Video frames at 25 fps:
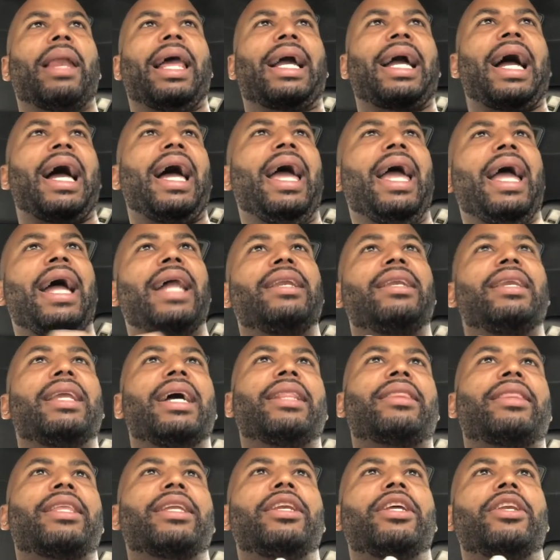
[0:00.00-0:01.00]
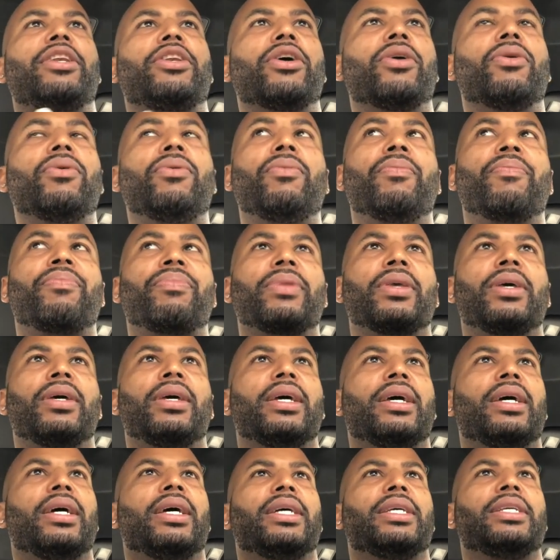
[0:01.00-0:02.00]
Like I had nothing to do.
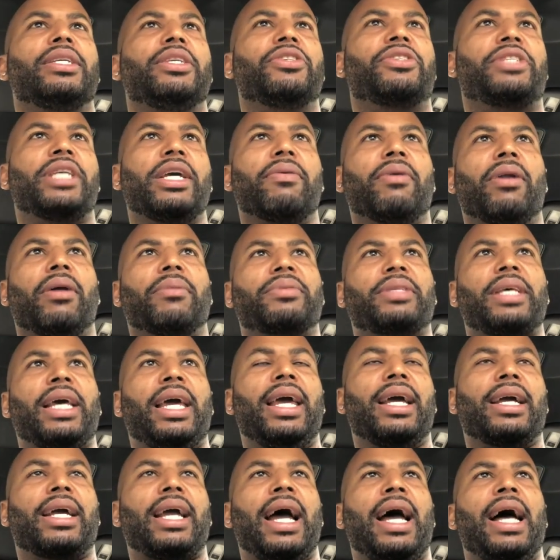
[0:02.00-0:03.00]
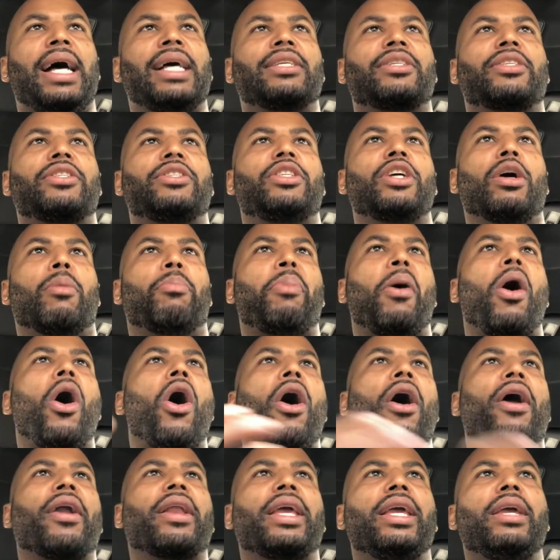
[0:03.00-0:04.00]
You see what I'm saying, guys? The
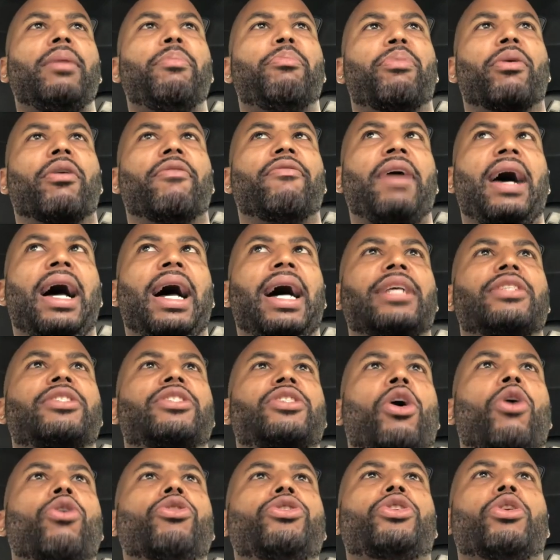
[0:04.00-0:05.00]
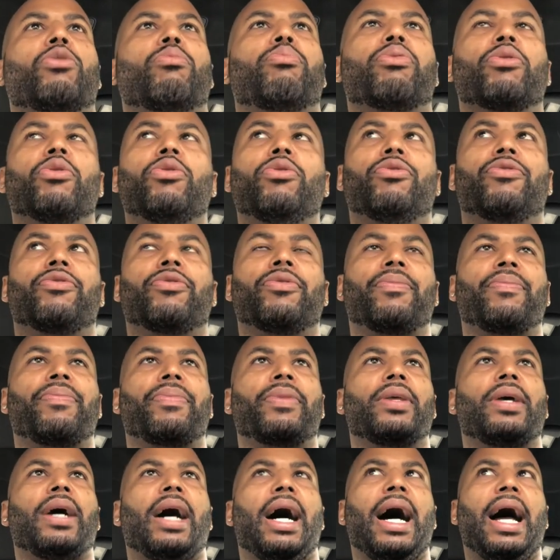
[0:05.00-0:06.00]
party provides social proof,
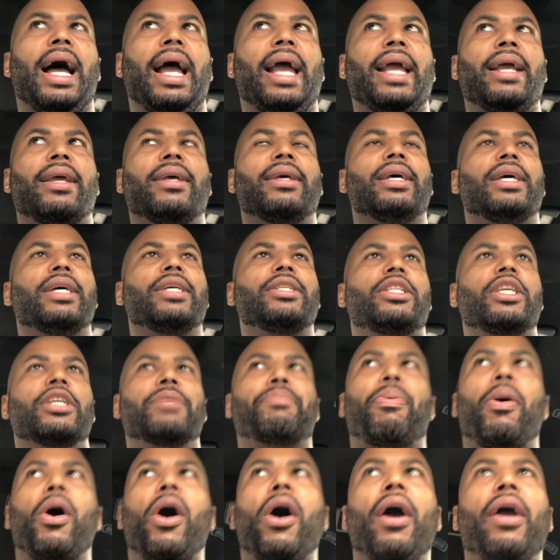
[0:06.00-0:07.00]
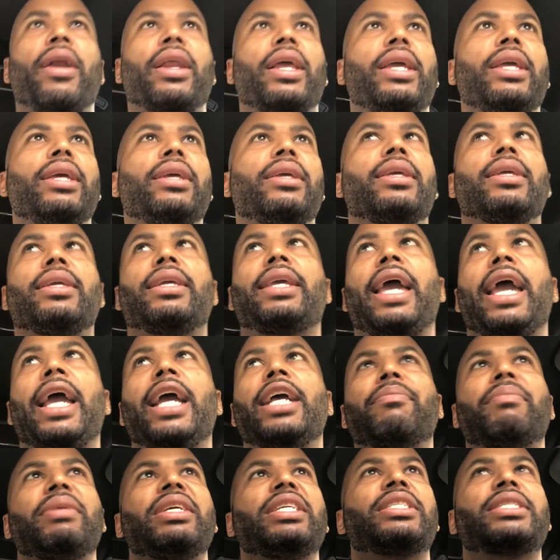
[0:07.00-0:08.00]
all right? The party
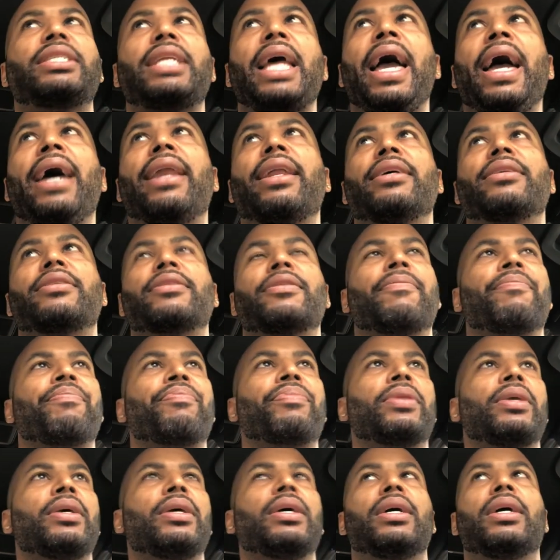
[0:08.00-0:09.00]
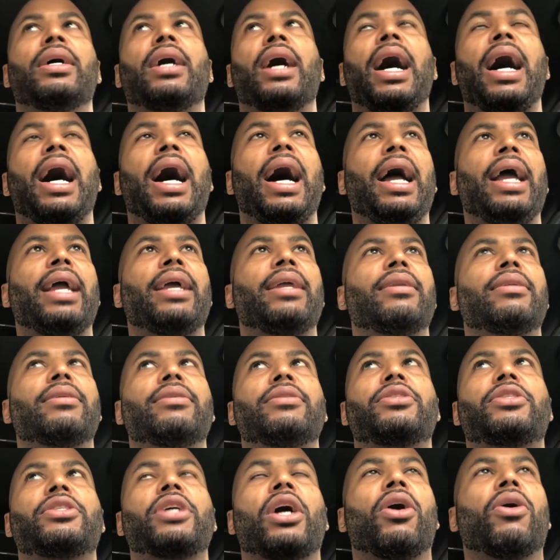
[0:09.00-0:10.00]
gave me status, all right?
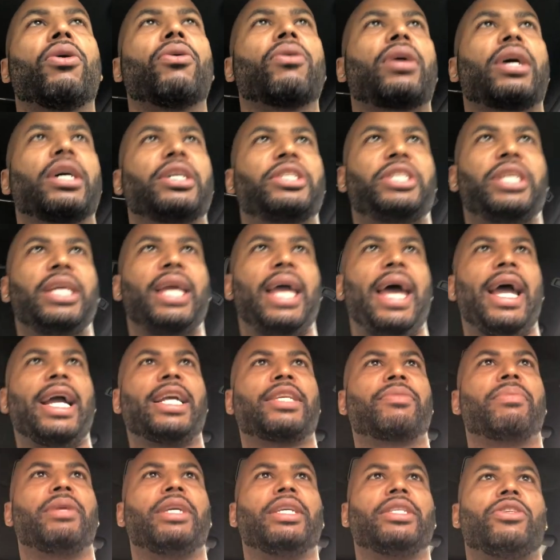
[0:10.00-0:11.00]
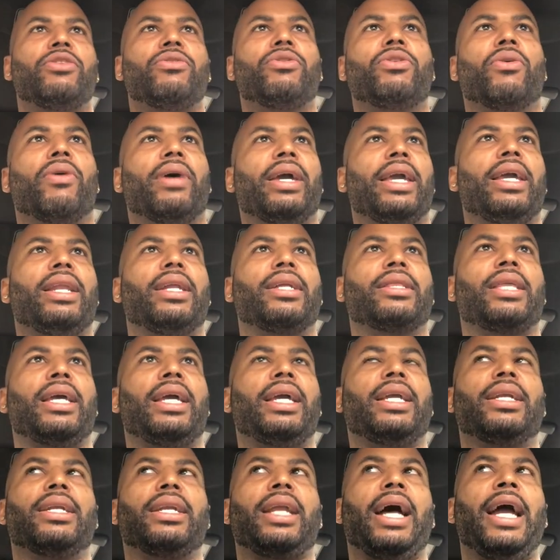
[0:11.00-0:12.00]
So, cause she asked me, is you doing
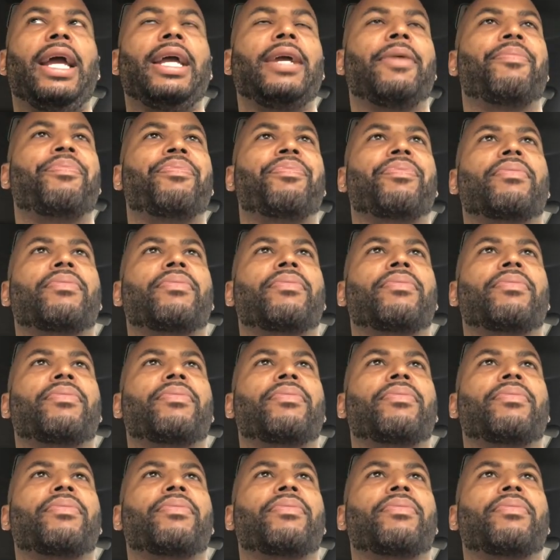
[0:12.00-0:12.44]
anything tonight?